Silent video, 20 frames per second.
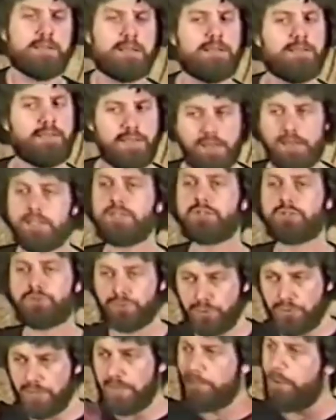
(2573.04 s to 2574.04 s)
now, that, it's
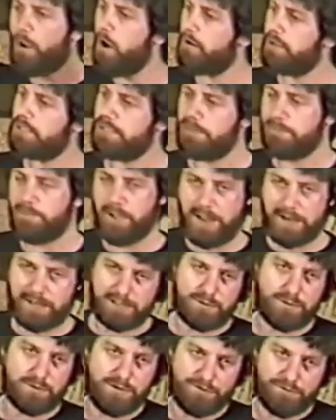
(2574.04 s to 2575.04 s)
true that parts of the
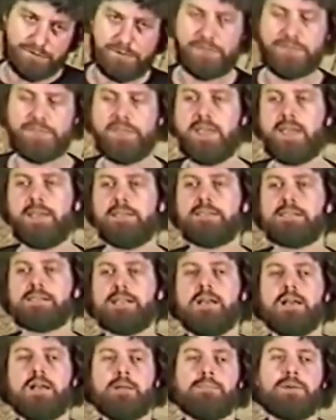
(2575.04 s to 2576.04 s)
body do different things,
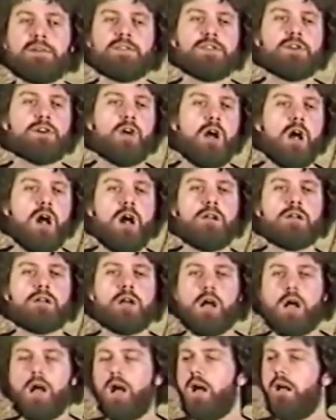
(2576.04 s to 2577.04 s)
but they're all
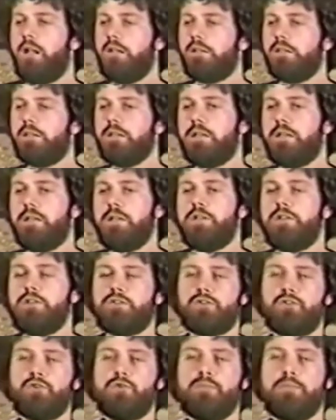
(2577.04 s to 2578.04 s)
called
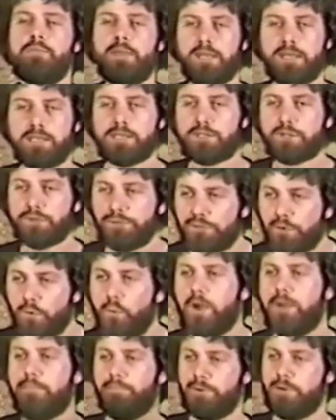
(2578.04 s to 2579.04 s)
to minister for
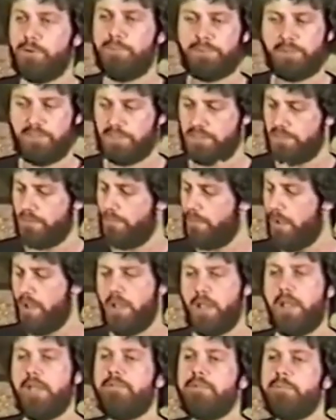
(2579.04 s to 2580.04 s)
one purpose. My,
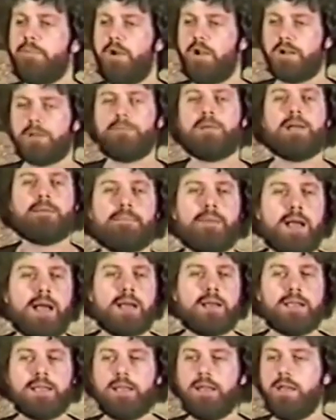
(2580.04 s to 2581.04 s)
every part of
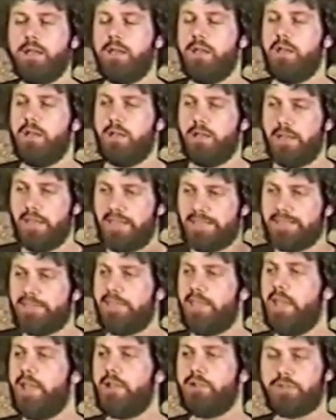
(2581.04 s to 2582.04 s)
body is
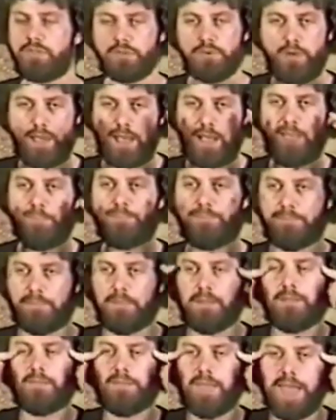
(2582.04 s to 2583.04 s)
there to help
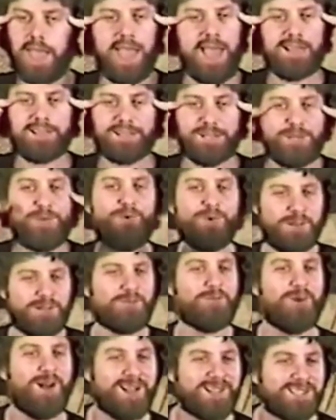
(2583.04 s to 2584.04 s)
the head do what
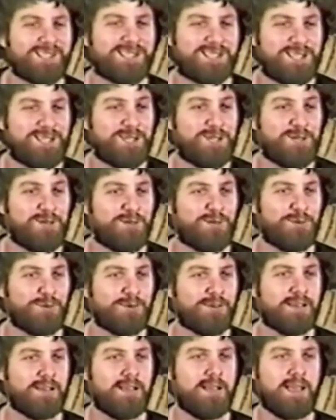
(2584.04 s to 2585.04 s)
it wants to do.
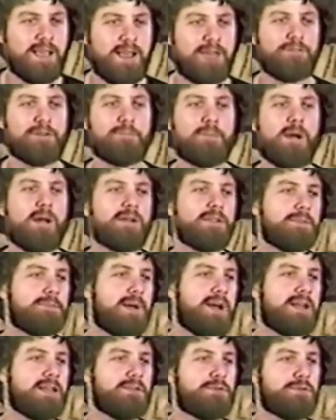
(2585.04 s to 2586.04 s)
Every part of the
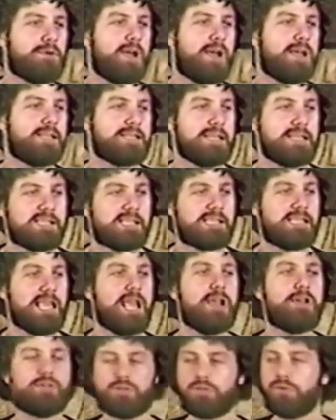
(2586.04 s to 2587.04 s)
body of Christ is
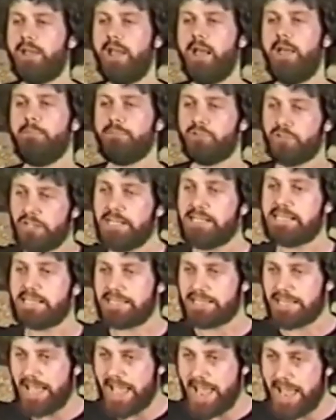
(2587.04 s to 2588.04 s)
there to help
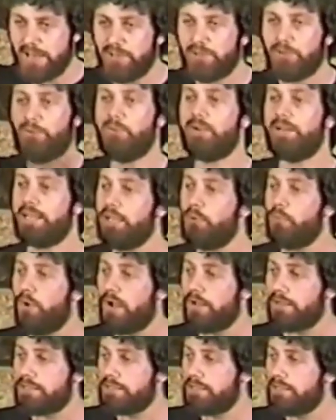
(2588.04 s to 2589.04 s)
Jesus, the head, do what he
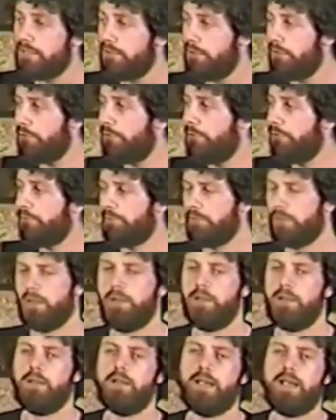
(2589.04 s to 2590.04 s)
wants to do.
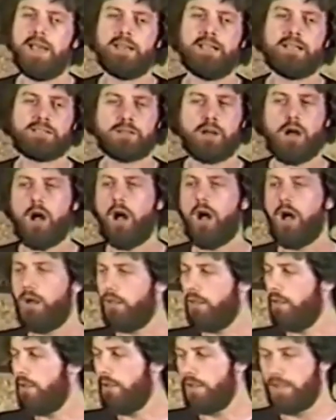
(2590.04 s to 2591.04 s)
And it's
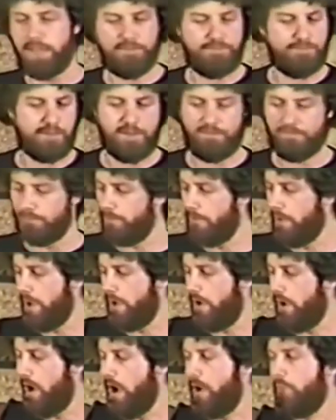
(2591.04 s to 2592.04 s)
all... If, if my
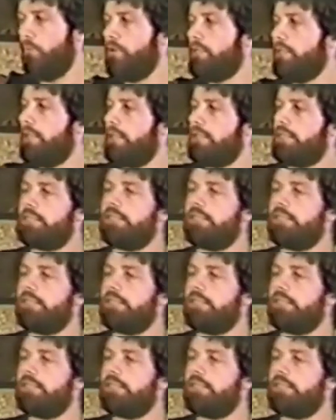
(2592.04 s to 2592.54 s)
arm was in a